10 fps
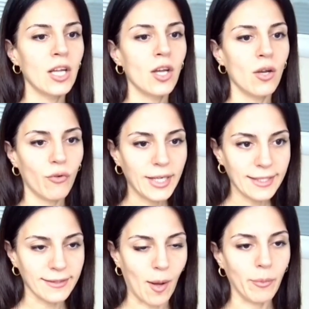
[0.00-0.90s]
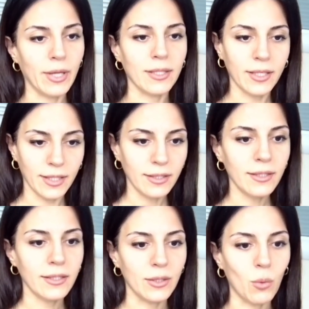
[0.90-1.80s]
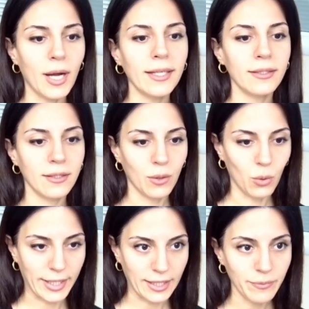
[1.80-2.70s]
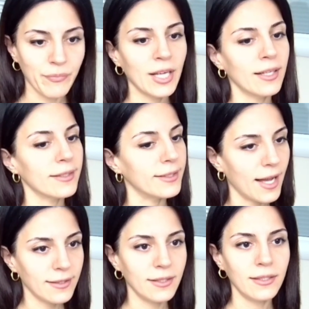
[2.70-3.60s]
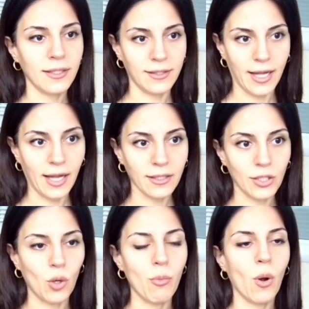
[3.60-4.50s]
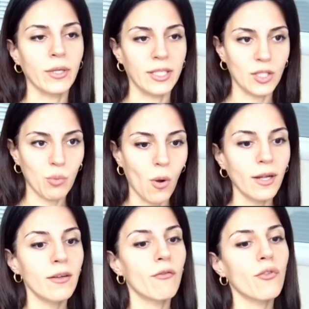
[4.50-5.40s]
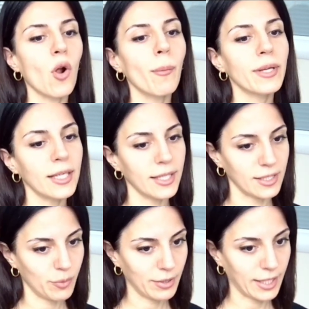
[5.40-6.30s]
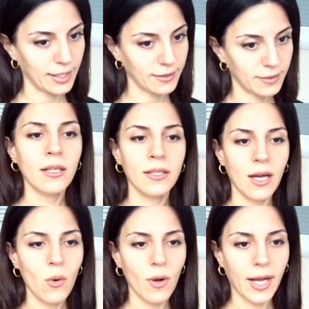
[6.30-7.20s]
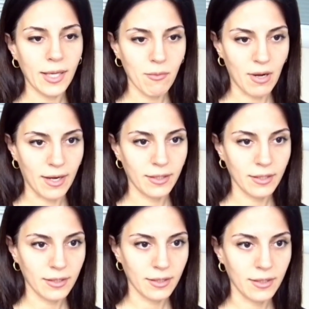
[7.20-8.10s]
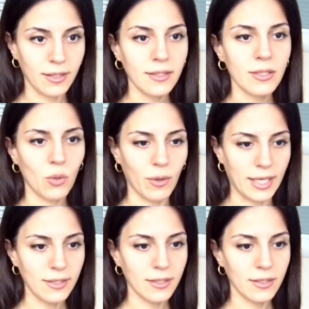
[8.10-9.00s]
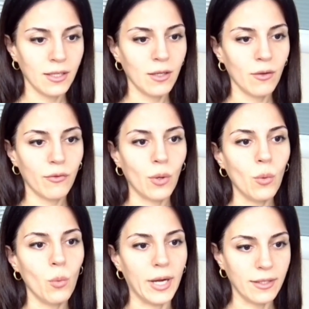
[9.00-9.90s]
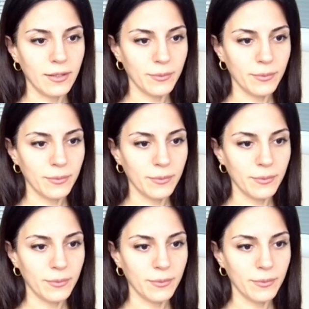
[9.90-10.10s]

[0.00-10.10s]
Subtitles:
For example, here the white queen does not attack the opponent's pawn from its place. Now I mark the squares from where